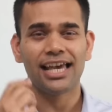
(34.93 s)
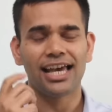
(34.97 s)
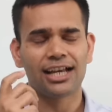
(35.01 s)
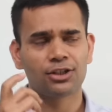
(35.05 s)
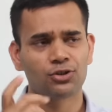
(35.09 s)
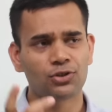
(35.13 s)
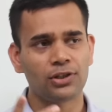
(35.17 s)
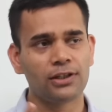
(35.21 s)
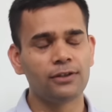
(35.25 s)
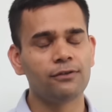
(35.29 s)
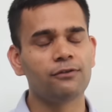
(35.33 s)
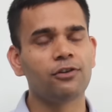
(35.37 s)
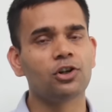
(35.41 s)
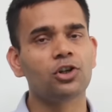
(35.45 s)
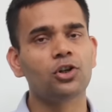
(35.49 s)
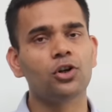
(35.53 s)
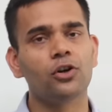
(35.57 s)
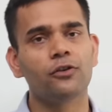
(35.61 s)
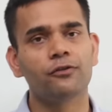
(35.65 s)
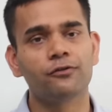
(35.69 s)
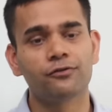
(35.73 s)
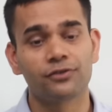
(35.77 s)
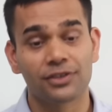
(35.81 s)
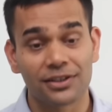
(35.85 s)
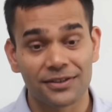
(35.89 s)
Actually, one
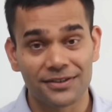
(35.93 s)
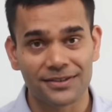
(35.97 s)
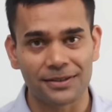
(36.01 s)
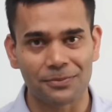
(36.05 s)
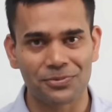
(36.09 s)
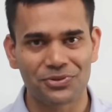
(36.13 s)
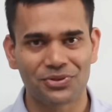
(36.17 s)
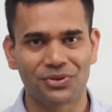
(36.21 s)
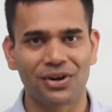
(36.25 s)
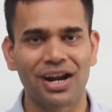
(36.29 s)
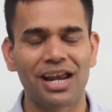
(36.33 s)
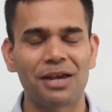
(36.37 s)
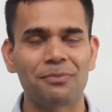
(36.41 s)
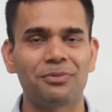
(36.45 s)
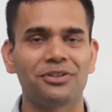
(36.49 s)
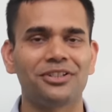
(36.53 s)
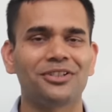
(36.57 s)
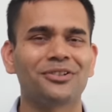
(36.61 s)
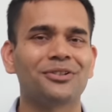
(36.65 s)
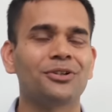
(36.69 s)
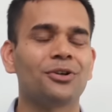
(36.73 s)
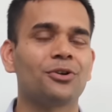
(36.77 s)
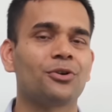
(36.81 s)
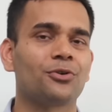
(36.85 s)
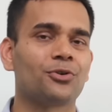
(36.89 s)
of the
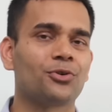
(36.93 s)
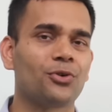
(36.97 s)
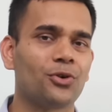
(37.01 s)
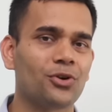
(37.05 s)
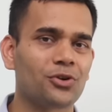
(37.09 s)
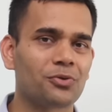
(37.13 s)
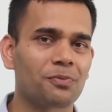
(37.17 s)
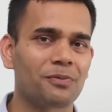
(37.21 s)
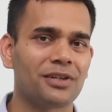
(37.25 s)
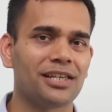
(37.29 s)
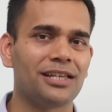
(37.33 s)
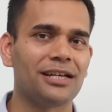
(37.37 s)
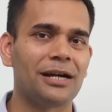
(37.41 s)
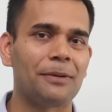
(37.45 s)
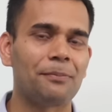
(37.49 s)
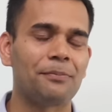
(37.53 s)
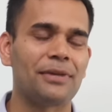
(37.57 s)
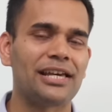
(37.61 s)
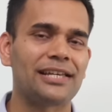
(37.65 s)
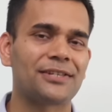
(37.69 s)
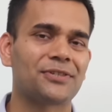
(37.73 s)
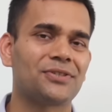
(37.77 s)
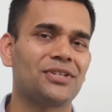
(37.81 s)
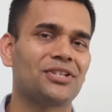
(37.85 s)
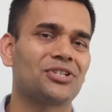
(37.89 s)
subscribers wrote me a
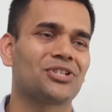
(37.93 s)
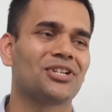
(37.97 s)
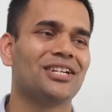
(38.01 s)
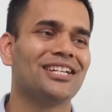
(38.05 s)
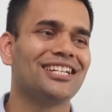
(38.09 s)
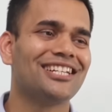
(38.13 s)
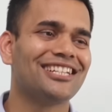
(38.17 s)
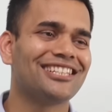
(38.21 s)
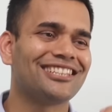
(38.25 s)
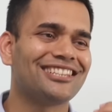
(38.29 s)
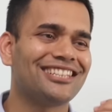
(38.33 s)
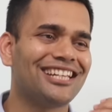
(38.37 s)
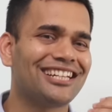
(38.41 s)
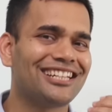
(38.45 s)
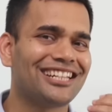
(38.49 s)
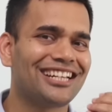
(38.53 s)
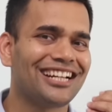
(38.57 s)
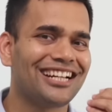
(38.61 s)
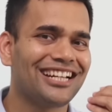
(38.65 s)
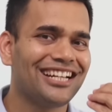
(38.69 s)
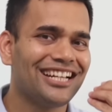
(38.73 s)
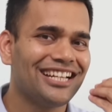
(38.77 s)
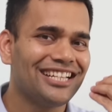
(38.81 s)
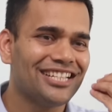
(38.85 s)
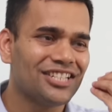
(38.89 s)
message
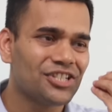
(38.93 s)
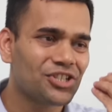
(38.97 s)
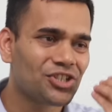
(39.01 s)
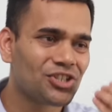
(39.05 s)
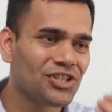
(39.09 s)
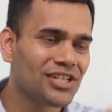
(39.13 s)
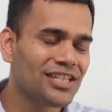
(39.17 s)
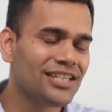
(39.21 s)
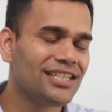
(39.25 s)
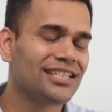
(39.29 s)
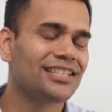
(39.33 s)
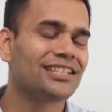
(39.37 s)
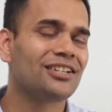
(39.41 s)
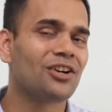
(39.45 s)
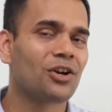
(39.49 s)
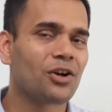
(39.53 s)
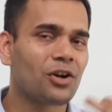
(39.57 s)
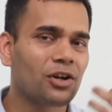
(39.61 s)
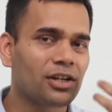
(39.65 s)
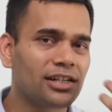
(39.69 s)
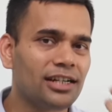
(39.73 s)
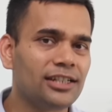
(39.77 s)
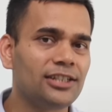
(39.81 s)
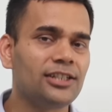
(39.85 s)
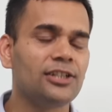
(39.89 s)
that she
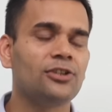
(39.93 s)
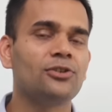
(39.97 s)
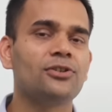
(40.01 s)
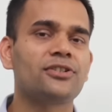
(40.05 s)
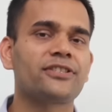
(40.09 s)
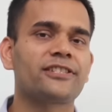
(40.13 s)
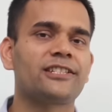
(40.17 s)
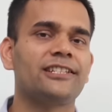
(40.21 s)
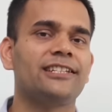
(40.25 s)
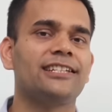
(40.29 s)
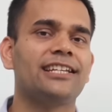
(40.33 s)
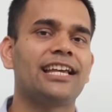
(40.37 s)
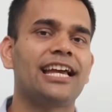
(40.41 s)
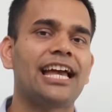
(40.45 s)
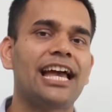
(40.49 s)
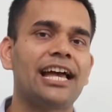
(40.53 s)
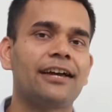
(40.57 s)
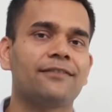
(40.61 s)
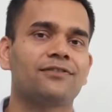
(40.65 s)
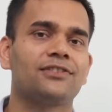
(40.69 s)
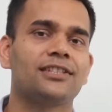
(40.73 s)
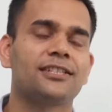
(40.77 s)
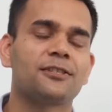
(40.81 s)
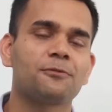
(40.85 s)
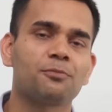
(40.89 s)
continuously
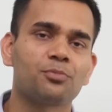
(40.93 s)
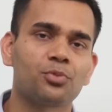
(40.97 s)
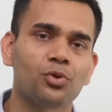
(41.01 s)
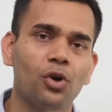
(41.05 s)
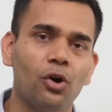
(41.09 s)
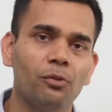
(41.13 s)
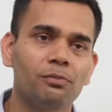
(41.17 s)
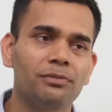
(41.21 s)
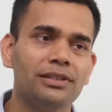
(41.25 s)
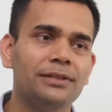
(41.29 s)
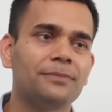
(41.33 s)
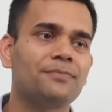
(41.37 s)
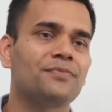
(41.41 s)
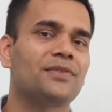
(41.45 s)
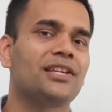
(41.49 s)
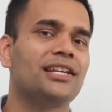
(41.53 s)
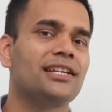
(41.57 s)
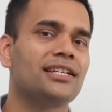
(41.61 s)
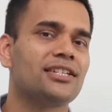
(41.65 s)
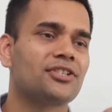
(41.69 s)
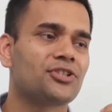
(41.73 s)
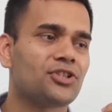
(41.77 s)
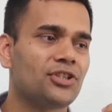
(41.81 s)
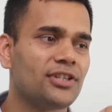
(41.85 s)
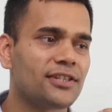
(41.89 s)
have this problem.
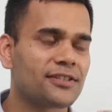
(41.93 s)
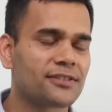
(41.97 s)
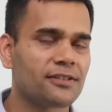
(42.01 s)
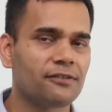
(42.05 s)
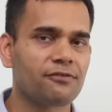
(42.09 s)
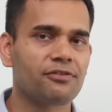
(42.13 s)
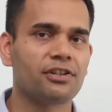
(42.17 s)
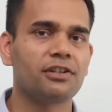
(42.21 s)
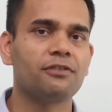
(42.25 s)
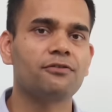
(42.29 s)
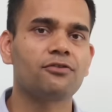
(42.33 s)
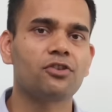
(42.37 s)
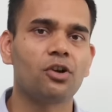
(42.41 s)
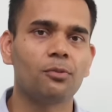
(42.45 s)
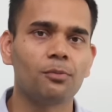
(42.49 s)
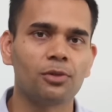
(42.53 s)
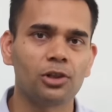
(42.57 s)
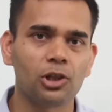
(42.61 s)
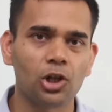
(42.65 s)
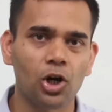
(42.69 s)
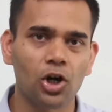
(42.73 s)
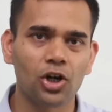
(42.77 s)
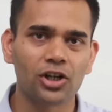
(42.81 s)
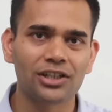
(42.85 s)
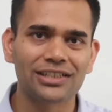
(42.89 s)
She's suffering
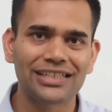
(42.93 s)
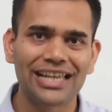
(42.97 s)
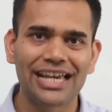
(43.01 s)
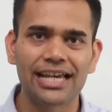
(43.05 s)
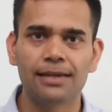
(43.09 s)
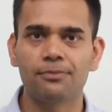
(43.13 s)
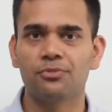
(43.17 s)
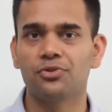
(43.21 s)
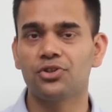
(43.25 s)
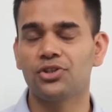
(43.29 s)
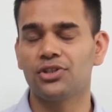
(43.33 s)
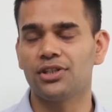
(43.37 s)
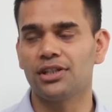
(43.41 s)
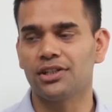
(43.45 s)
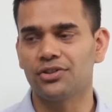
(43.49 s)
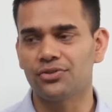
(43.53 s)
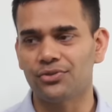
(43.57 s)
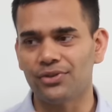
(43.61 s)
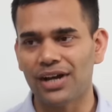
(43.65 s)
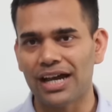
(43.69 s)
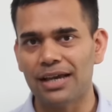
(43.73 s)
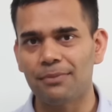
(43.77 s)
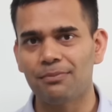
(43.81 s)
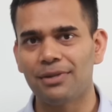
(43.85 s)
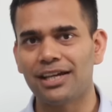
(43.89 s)
from a long time. She
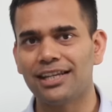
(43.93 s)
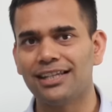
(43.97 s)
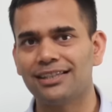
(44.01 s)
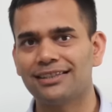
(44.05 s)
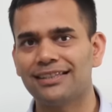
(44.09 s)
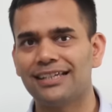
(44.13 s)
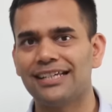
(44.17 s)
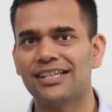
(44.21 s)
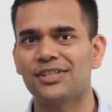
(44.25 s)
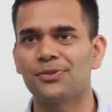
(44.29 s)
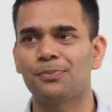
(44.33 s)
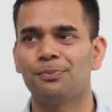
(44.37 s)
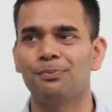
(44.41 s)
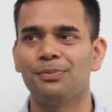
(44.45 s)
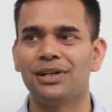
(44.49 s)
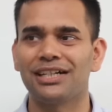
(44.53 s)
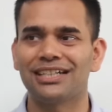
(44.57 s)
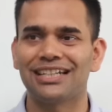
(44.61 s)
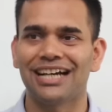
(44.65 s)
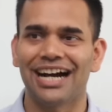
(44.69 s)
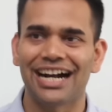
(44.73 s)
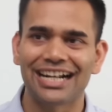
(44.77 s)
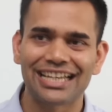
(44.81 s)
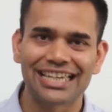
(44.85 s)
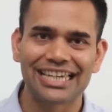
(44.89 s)
tried many things,
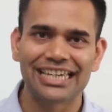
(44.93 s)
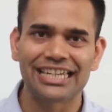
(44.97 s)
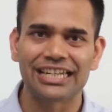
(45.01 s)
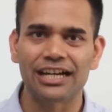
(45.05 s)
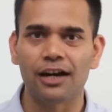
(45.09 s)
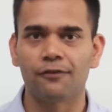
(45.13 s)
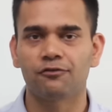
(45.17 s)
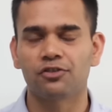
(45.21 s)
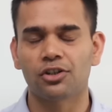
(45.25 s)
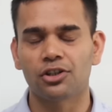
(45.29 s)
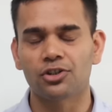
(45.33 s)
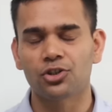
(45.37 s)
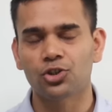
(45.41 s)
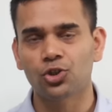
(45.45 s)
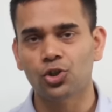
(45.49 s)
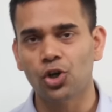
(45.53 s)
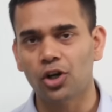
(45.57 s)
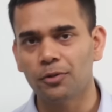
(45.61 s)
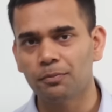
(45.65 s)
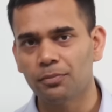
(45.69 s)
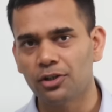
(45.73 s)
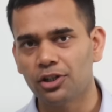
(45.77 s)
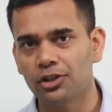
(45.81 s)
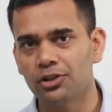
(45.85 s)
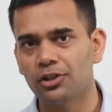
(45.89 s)
but again, after a
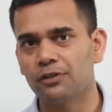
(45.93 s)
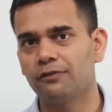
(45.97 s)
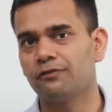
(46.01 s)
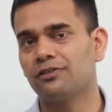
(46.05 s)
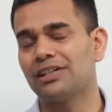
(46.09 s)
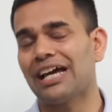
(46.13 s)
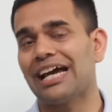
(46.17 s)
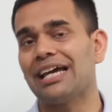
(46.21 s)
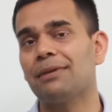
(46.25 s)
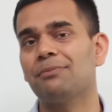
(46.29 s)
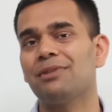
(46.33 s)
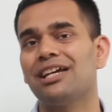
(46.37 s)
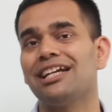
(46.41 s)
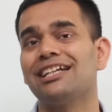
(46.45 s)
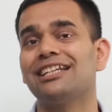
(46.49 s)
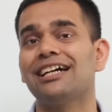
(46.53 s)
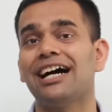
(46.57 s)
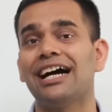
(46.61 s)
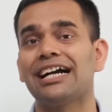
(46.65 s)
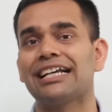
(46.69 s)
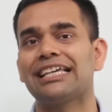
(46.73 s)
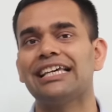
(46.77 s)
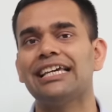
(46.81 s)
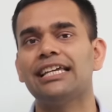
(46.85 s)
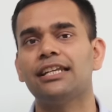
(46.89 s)
short period of time, it
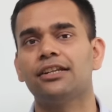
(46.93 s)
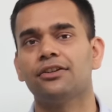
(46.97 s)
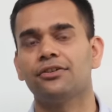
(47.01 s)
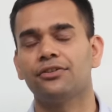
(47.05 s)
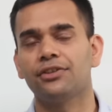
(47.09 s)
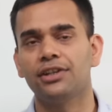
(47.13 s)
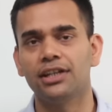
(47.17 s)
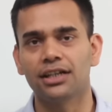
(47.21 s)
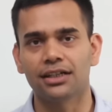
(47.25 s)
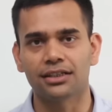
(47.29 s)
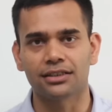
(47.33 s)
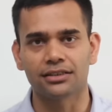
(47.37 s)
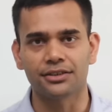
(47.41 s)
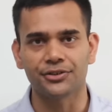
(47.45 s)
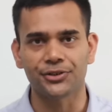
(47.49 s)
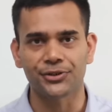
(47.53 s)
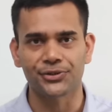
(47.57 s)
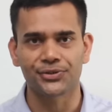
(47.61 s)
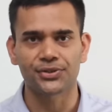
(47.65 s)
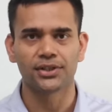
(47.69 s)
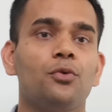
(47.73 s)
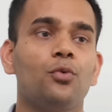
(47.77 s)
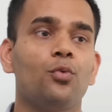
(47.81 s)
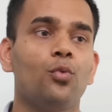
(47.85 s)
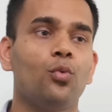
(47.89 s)
again
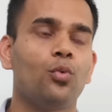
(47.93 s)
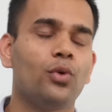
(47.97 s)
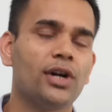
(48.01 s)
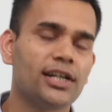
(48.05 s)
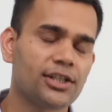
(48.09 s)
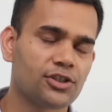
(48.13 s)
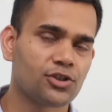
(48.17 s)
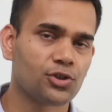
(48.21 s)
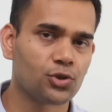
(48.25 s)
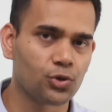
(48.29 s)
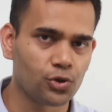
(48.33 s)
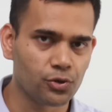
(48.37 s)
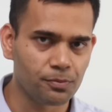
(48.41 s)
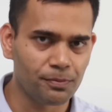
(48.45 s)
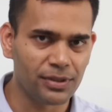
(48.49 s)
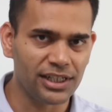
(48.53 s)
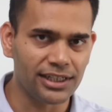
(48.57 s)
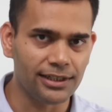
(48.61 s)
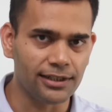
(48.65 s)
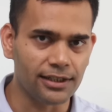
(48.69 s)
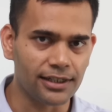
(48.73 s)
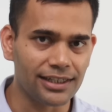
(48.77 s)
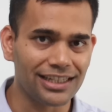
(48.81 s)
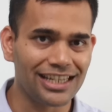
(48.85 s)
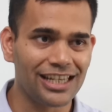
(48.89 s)
reoccurs. What should
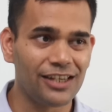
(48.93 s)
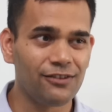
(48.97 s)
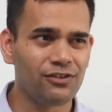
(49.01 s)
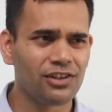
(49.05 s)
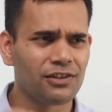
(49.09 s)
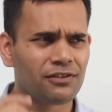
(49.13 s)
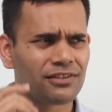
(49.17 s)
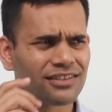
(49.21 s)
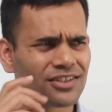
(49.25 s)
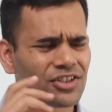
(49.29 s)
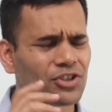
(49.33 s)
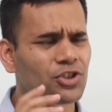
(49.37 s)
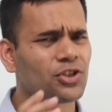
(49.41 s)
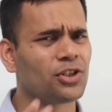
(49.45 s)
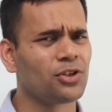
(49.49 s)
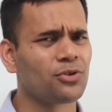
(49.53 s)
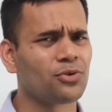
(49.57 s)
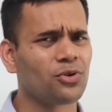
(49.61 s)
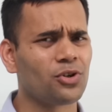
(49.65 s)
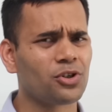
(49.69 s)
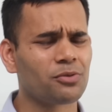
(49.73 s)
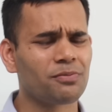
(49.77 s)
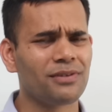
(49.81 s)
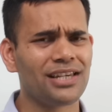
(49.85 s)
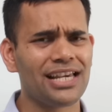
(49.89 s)
be done? Even she
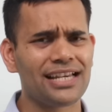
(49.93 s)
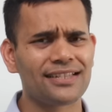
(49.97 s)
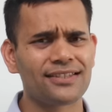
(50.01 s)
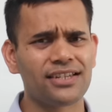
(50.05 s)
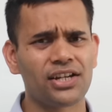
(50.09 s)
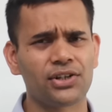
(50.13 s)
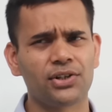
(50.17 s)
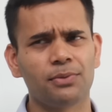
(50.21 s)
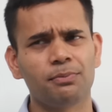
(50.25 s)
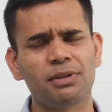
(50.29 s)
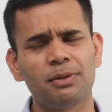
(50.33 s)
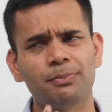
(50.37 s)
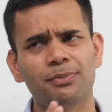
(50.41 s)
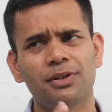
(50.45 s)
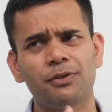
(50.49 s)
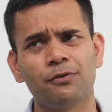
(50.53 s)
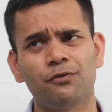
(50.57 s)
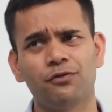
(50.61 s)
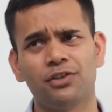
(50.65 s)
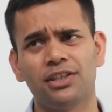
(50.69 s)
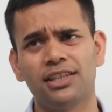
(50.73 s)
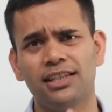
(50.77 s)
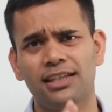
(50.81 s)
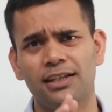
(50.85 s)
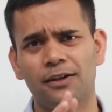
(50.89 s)
wrote me, as I remember,
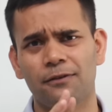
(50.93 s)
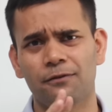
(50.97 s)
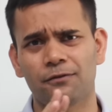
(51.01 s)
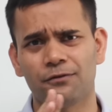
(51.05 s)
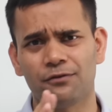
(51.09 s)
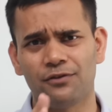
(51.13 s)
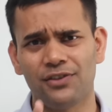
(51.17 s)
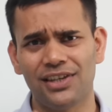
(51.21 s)
within a